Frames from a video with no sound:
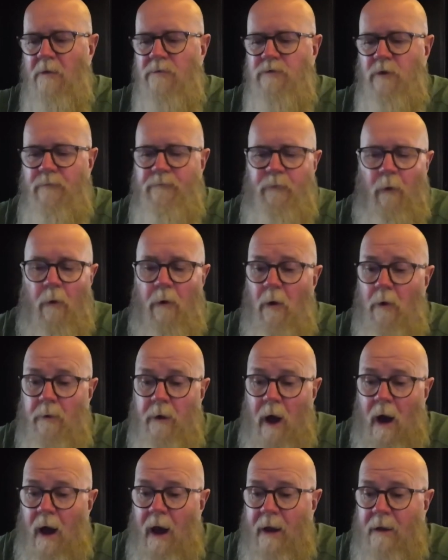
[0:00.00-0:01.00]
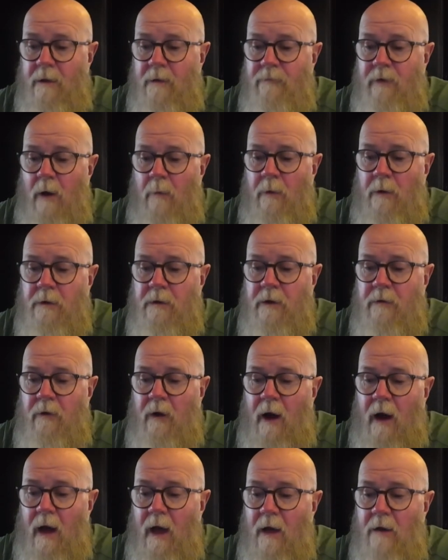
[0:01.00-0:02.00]
So $4.09 if I wanted to
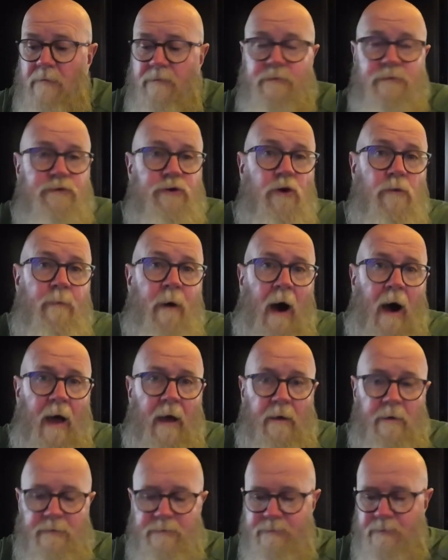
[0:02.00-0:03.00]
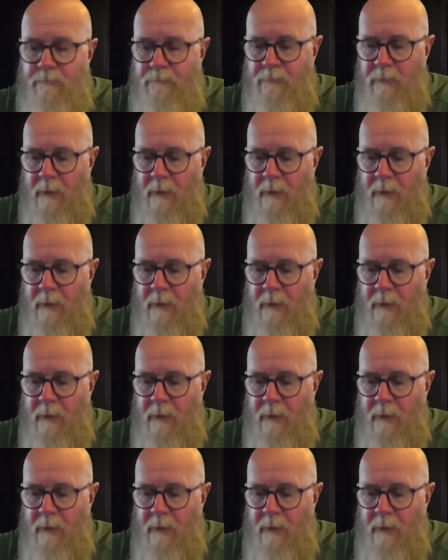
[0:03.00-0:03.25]
drive 2 miles.